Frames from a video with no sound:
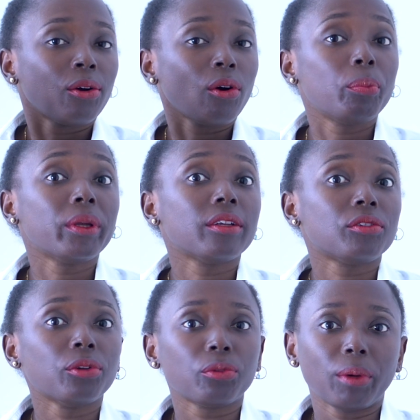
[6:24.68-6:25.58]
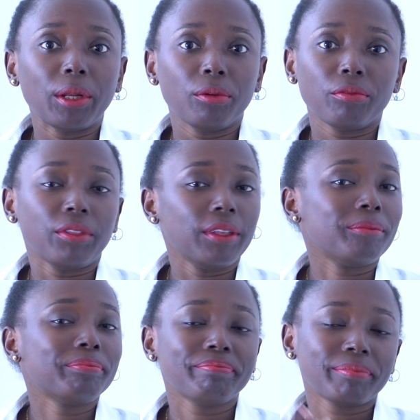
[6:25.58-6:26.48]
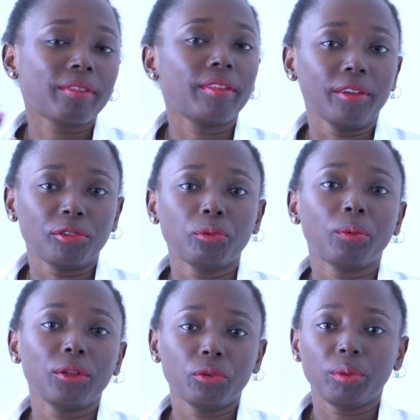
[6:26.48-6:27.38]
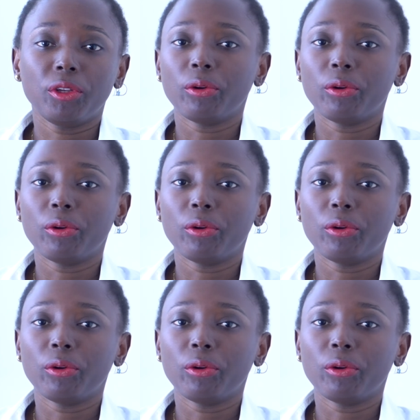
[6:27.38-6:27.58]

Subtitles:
copying is not one of the things you want to be